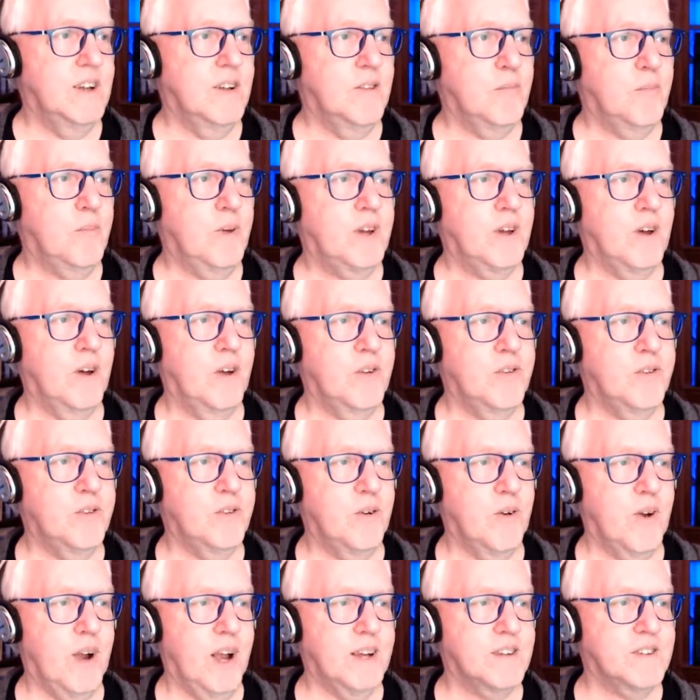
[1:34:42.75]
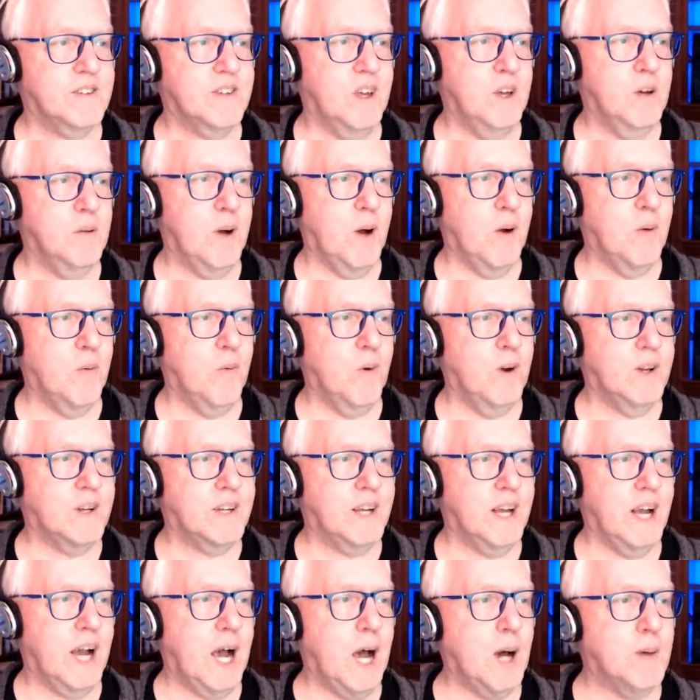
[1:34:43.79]
because you're asking about what
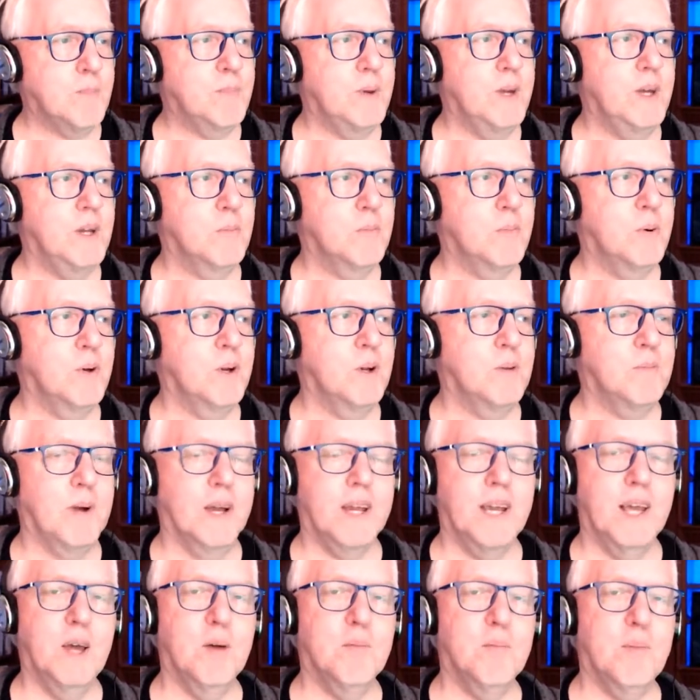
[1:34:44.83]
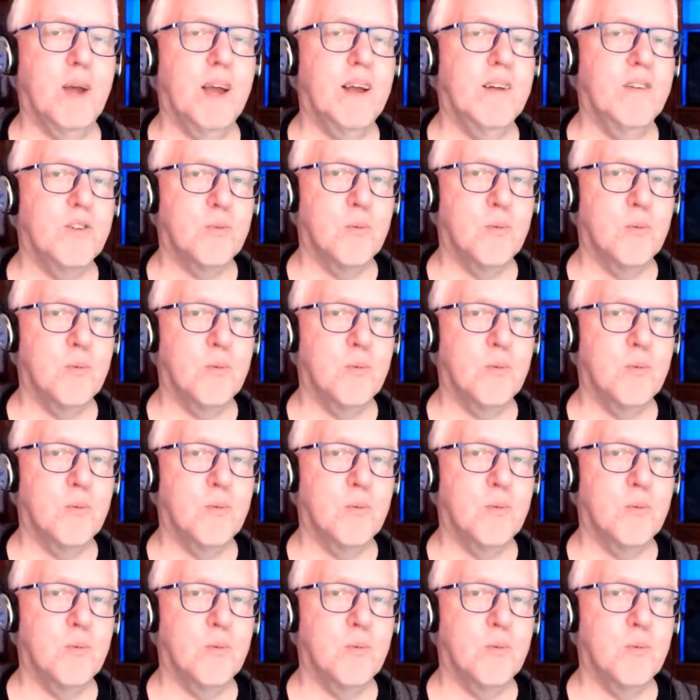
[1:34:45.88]
copy to put in my campaigns.